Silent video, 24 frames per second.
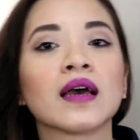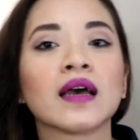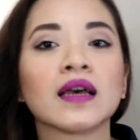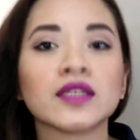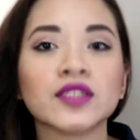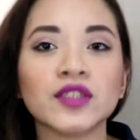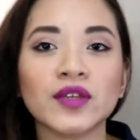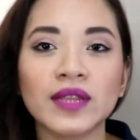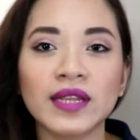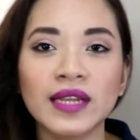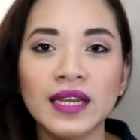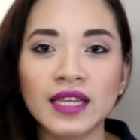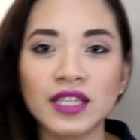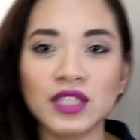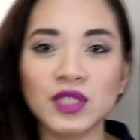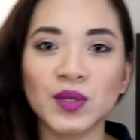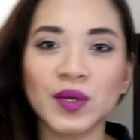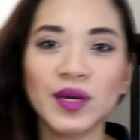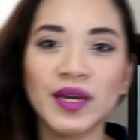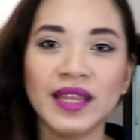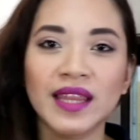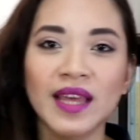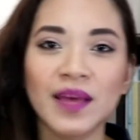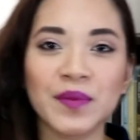So the next
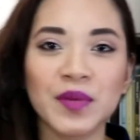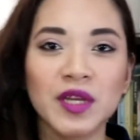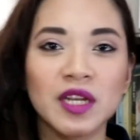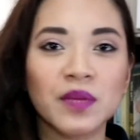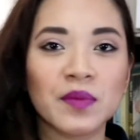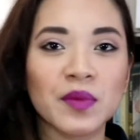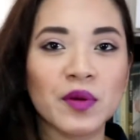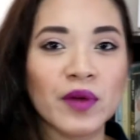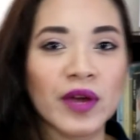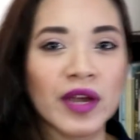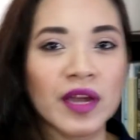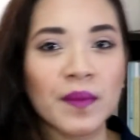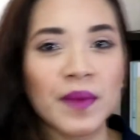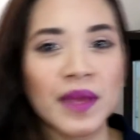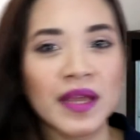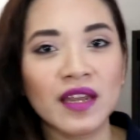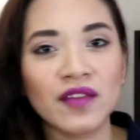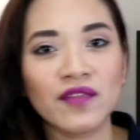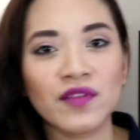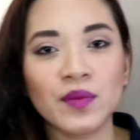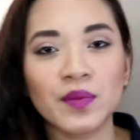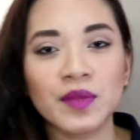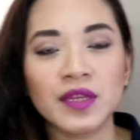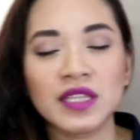story that I'm going to be recommending
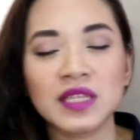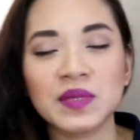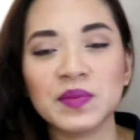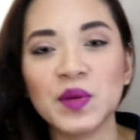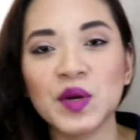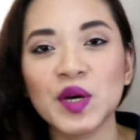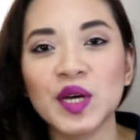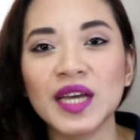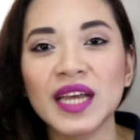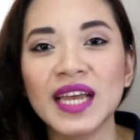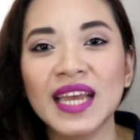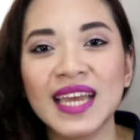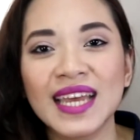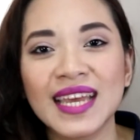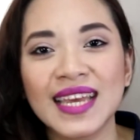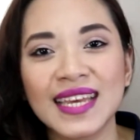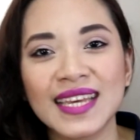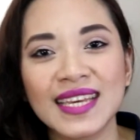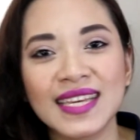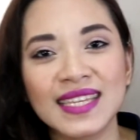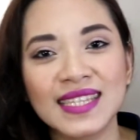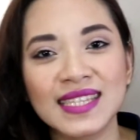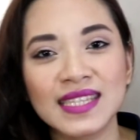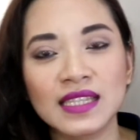from this book
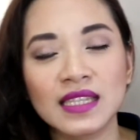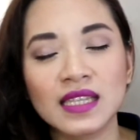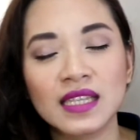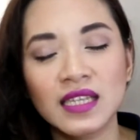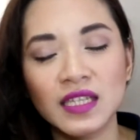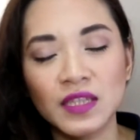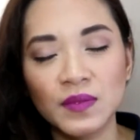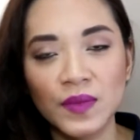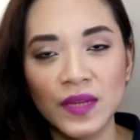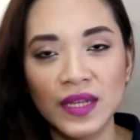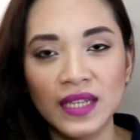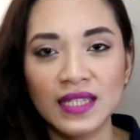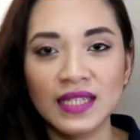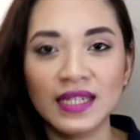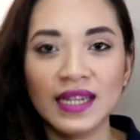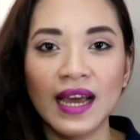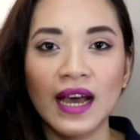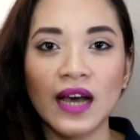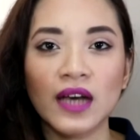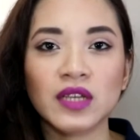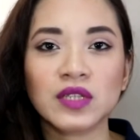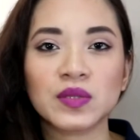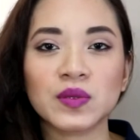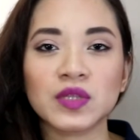is This Blessed
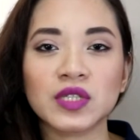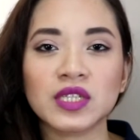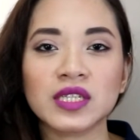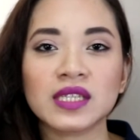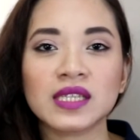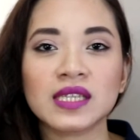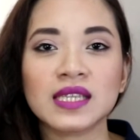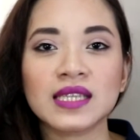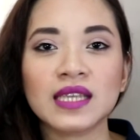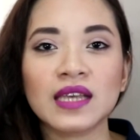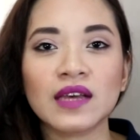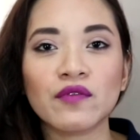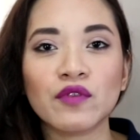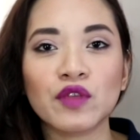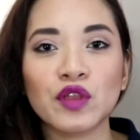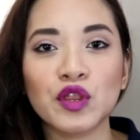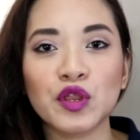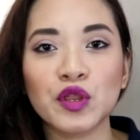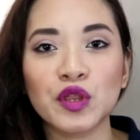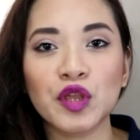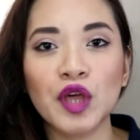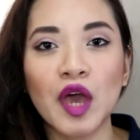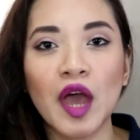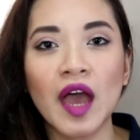House, which is the 7th
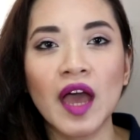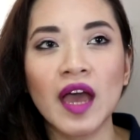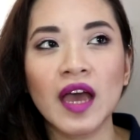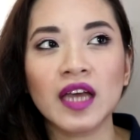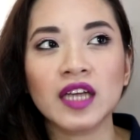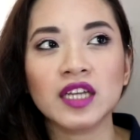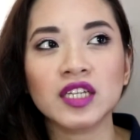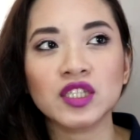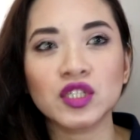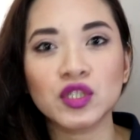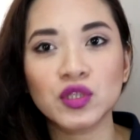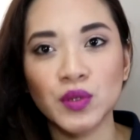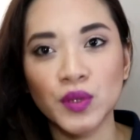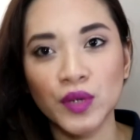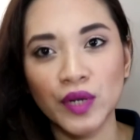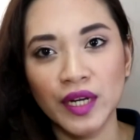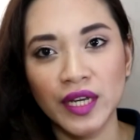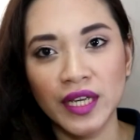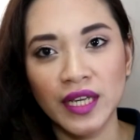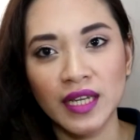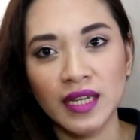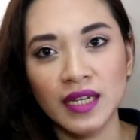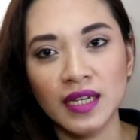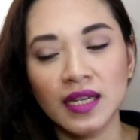
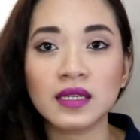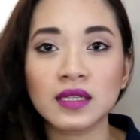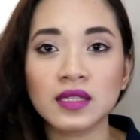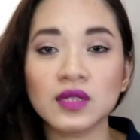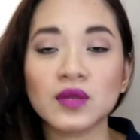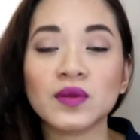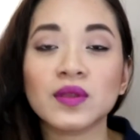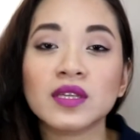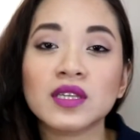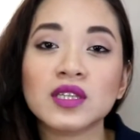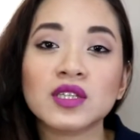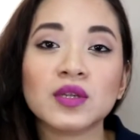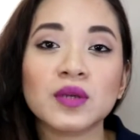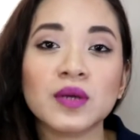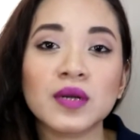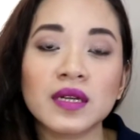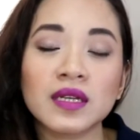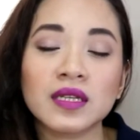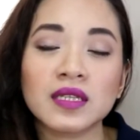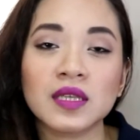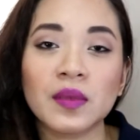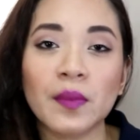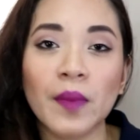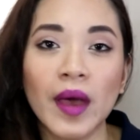story. So this story
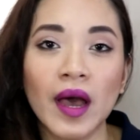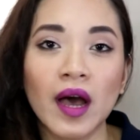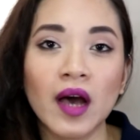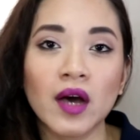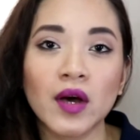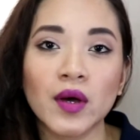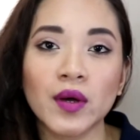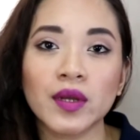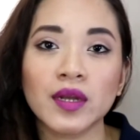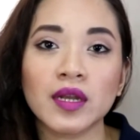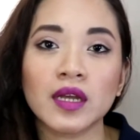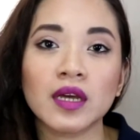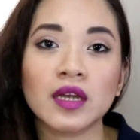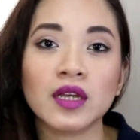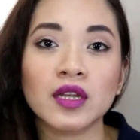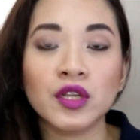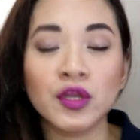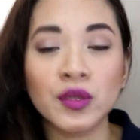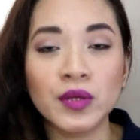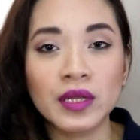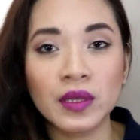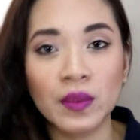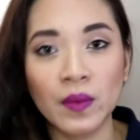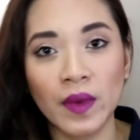is about a
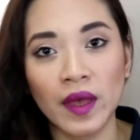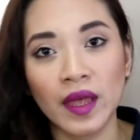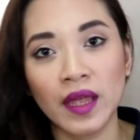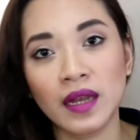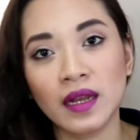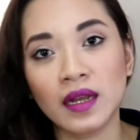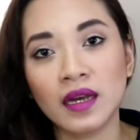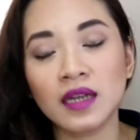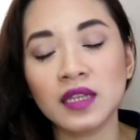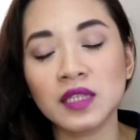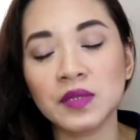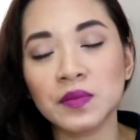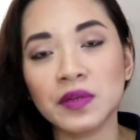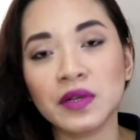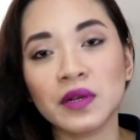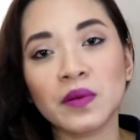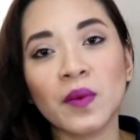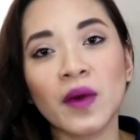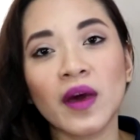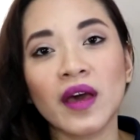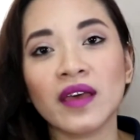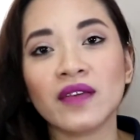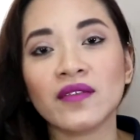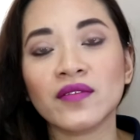newlywed, a husband and
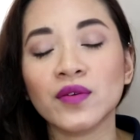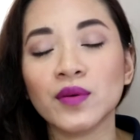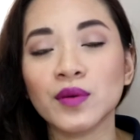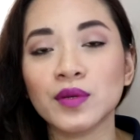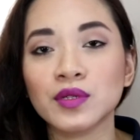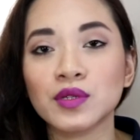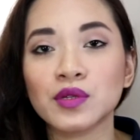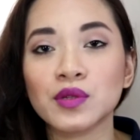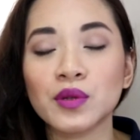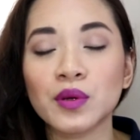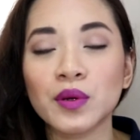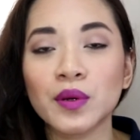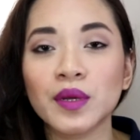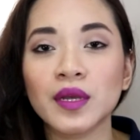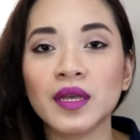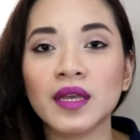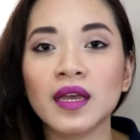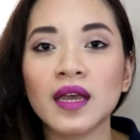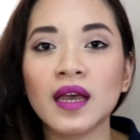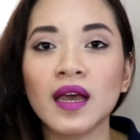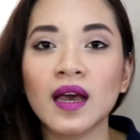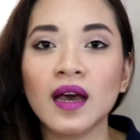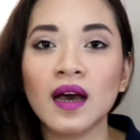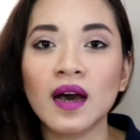wife, who is
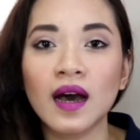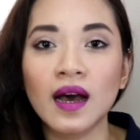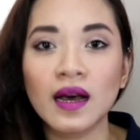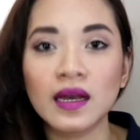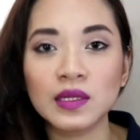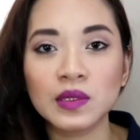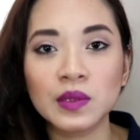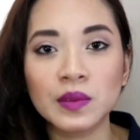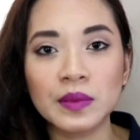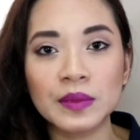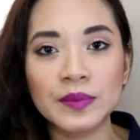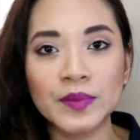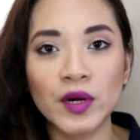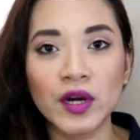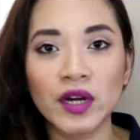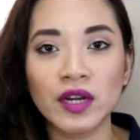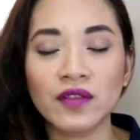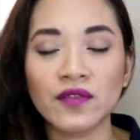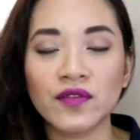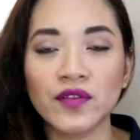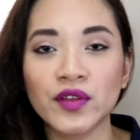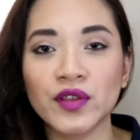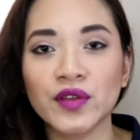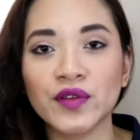throwing a housewarming party
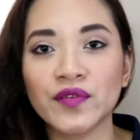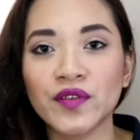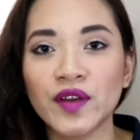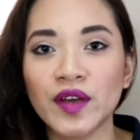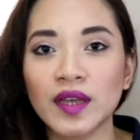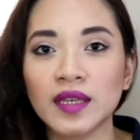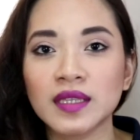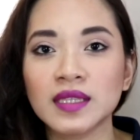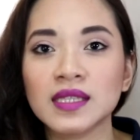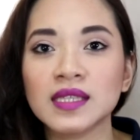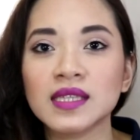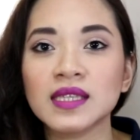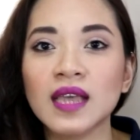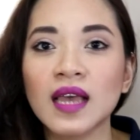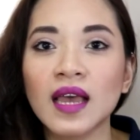for their friends,